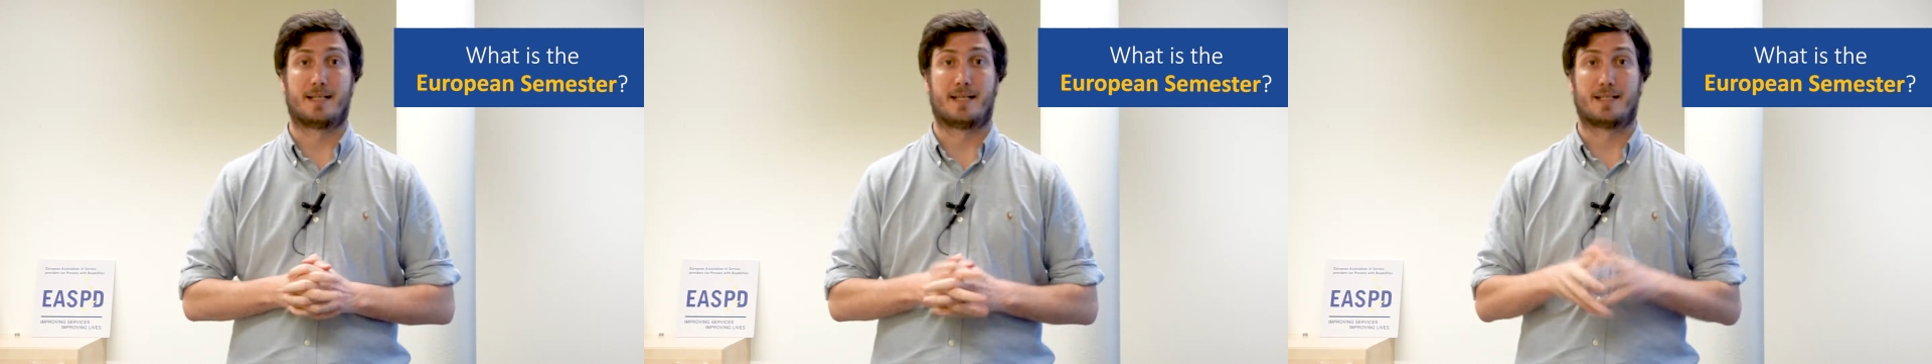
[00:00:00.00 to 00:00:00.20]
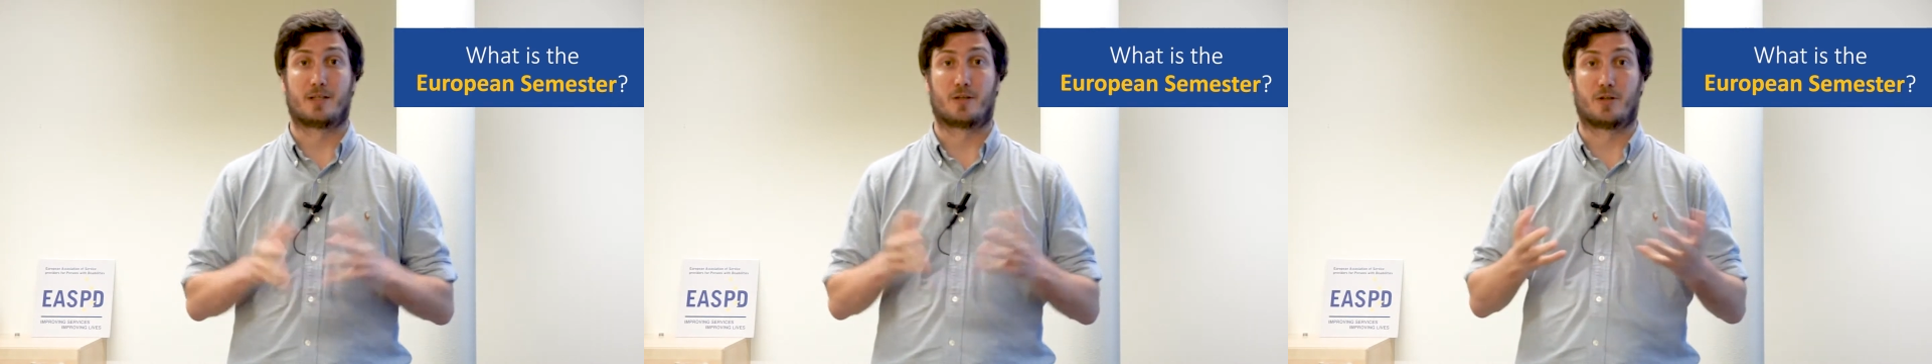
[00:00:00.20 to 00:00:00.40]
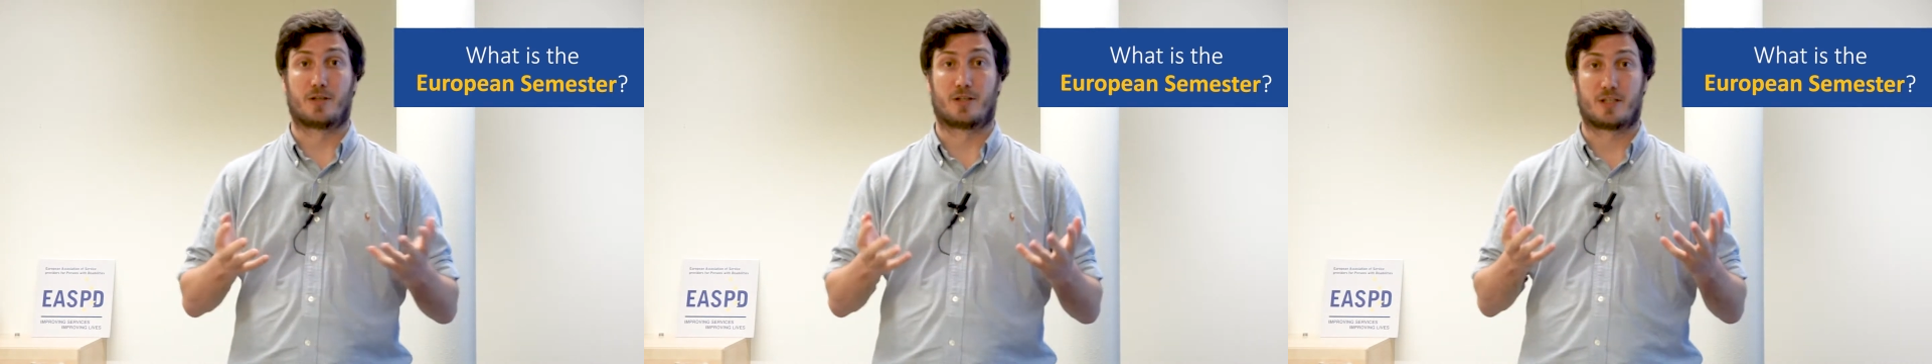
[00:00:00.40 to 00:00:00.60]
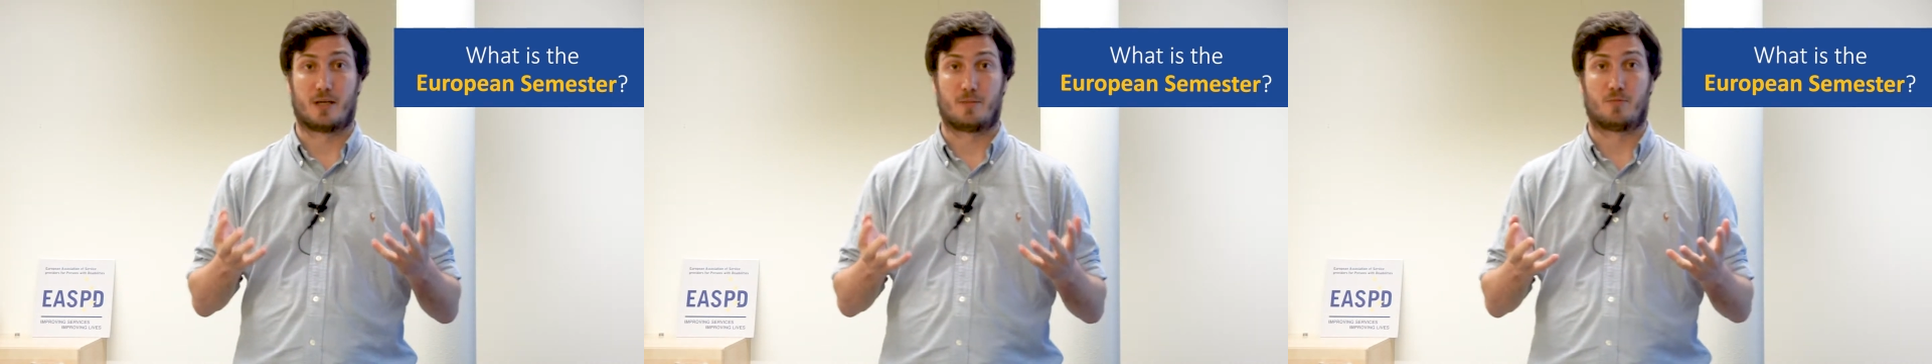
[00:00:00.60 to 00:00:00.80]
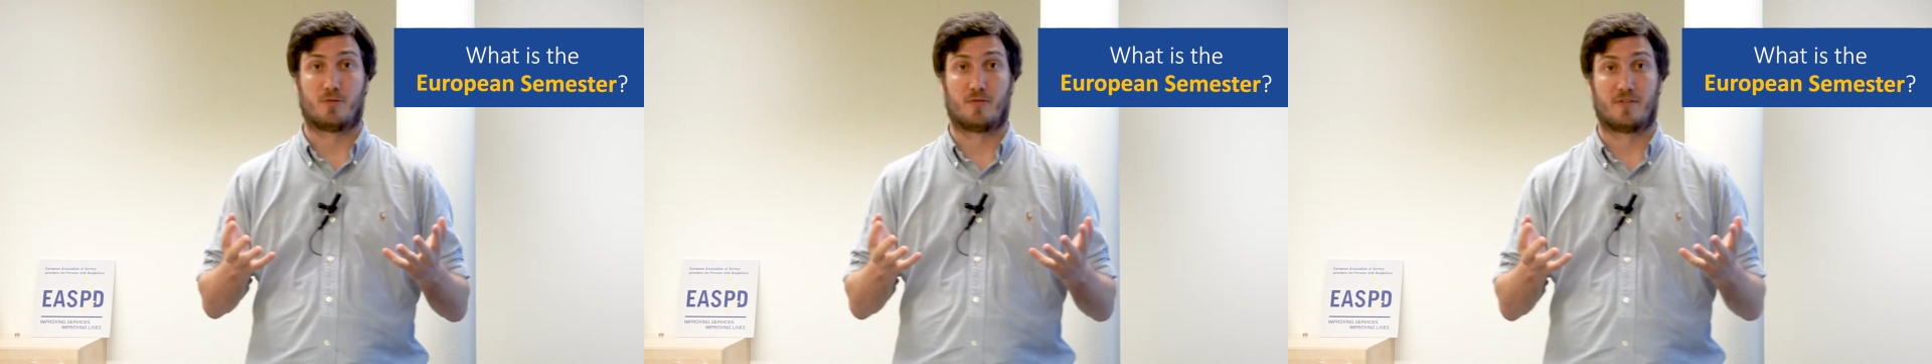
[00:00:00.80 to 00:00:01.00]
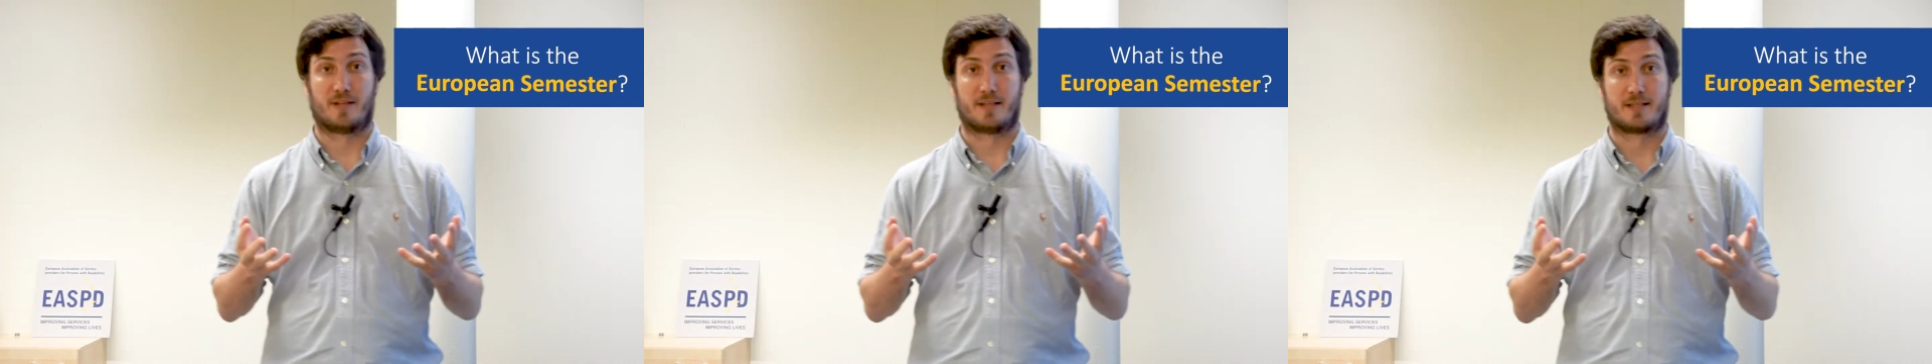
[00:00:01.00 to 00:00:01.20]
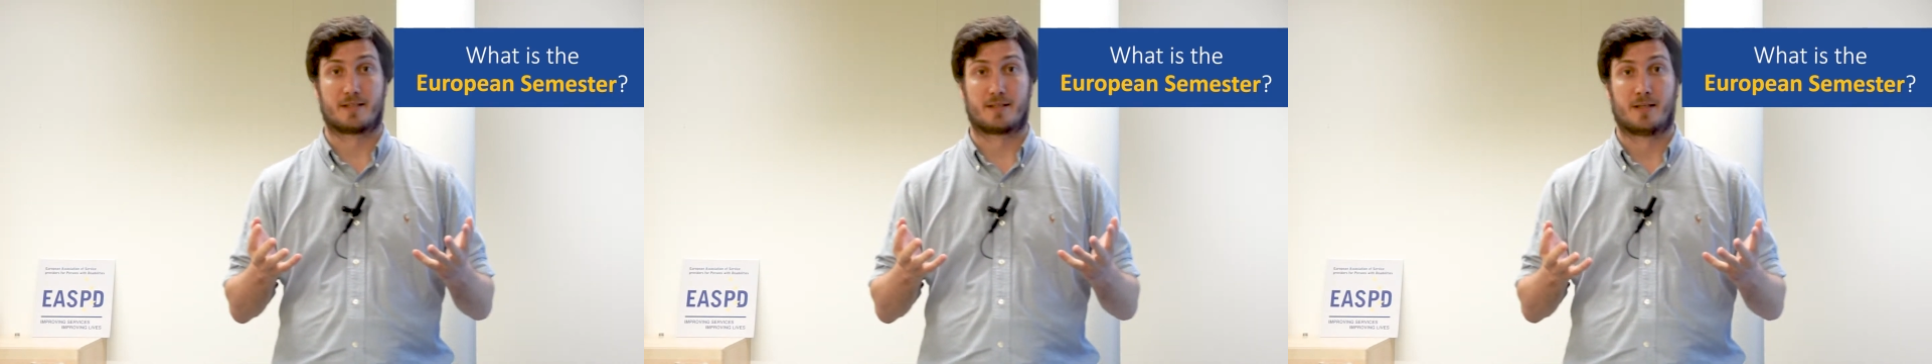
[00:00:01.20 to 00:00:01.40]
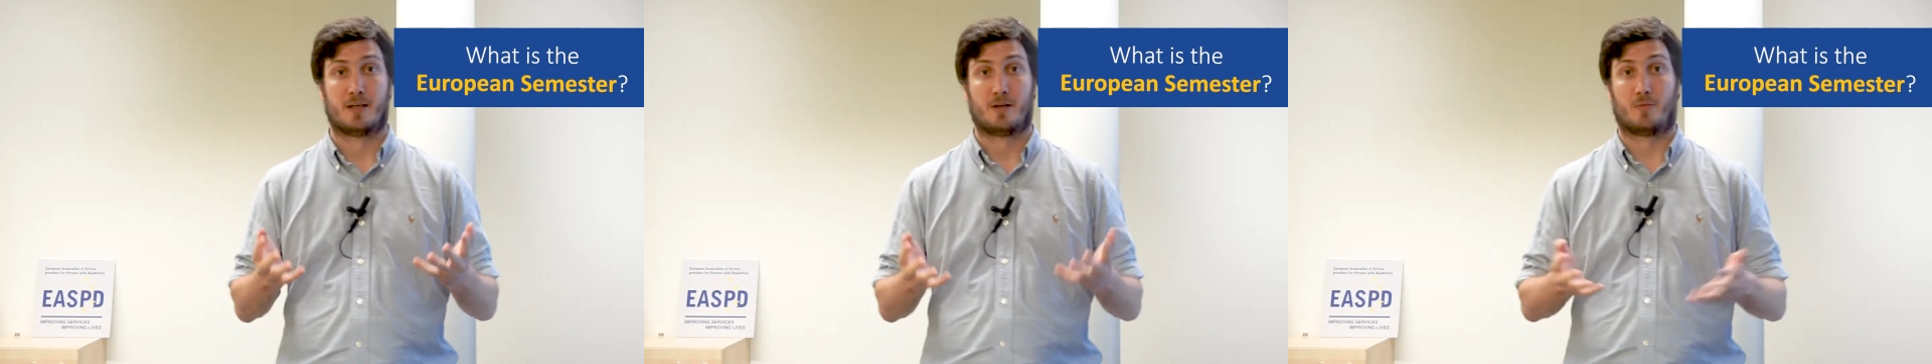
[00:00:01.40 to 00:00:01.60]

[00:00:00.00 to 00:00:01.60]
is a good example of this,